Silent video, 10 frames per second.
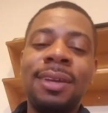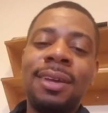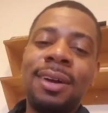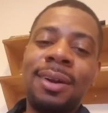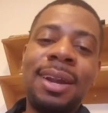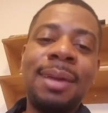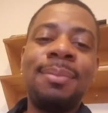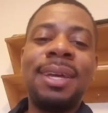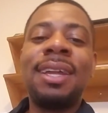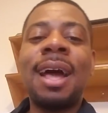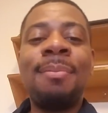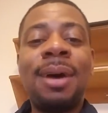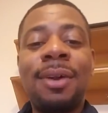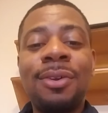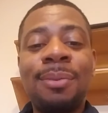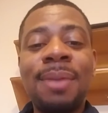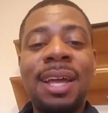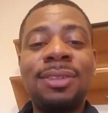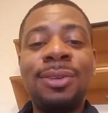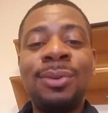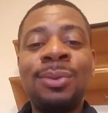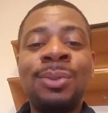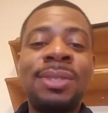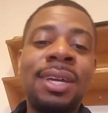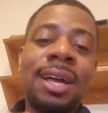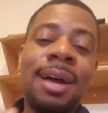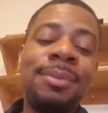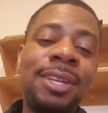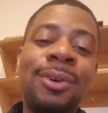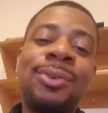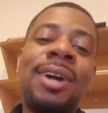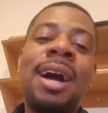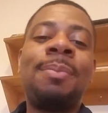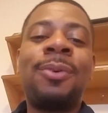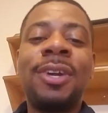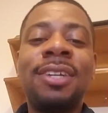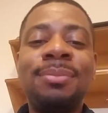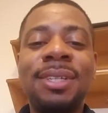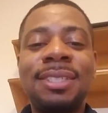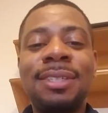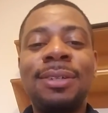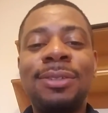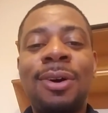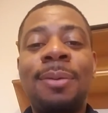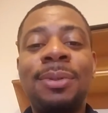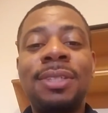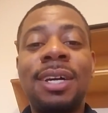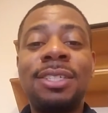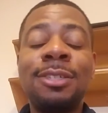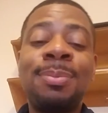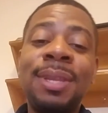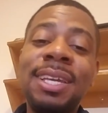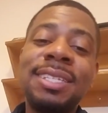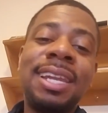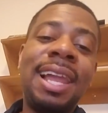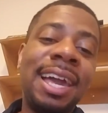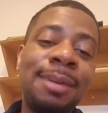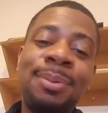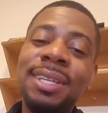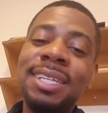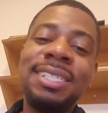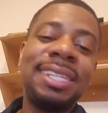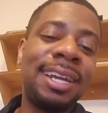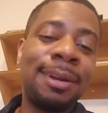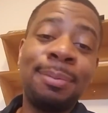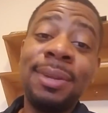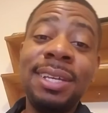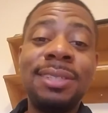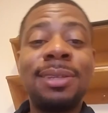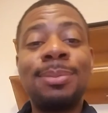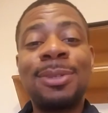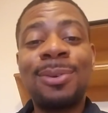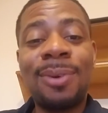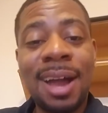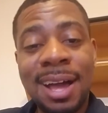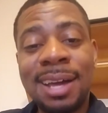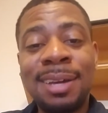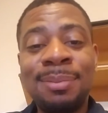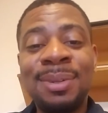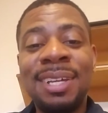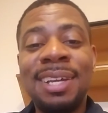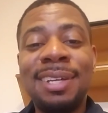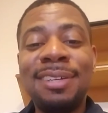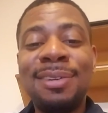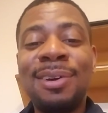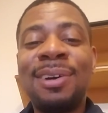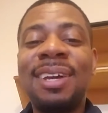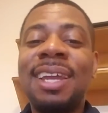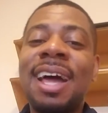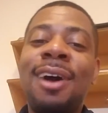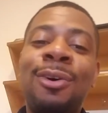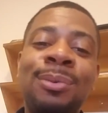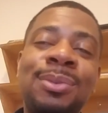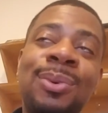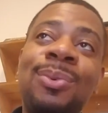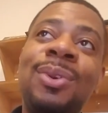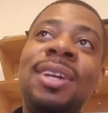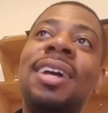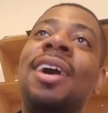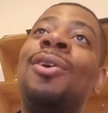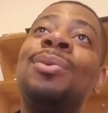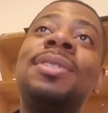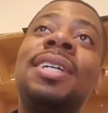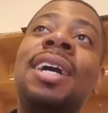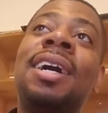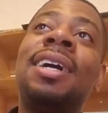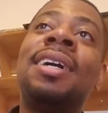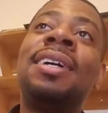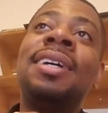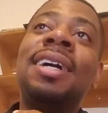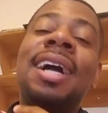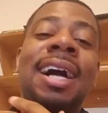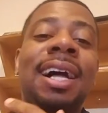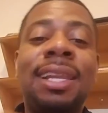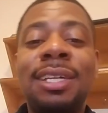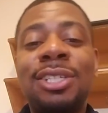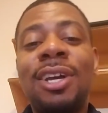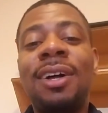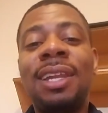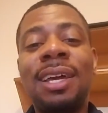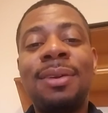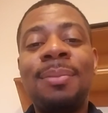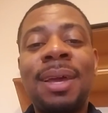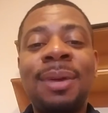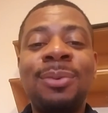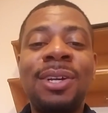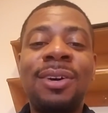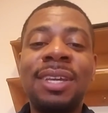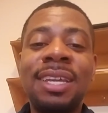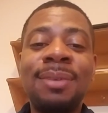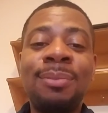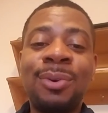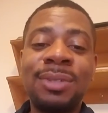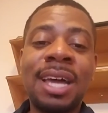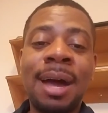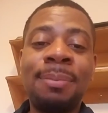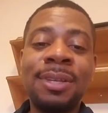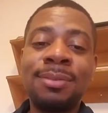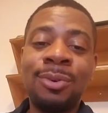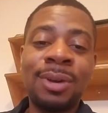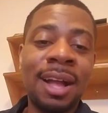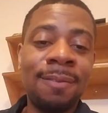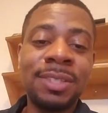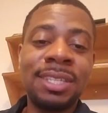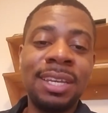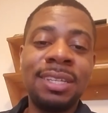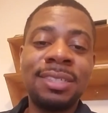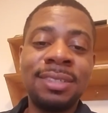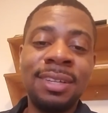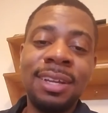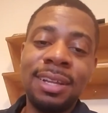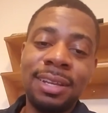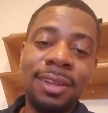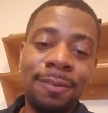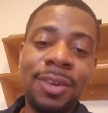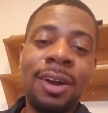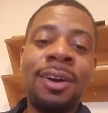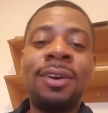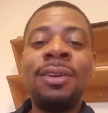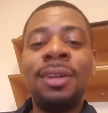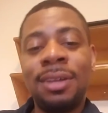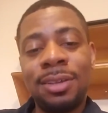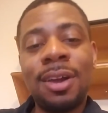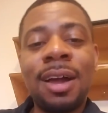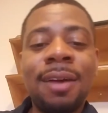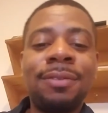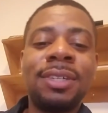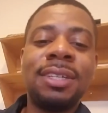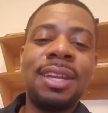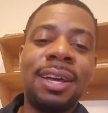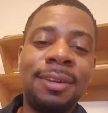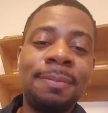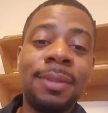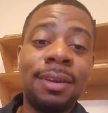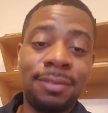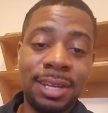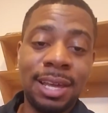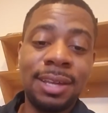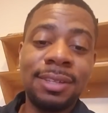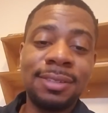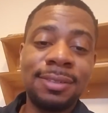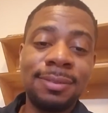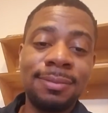All right, man. I'm Marrio Mathews. I'm the owner operator of Minutes Till Dawn Productions. Please like, please share, please subscribe. You know, and I hope to holler at y'all later, man. We're gonna get in more topics, more conversation. Love y'all. Y'all have a good night. Everlast.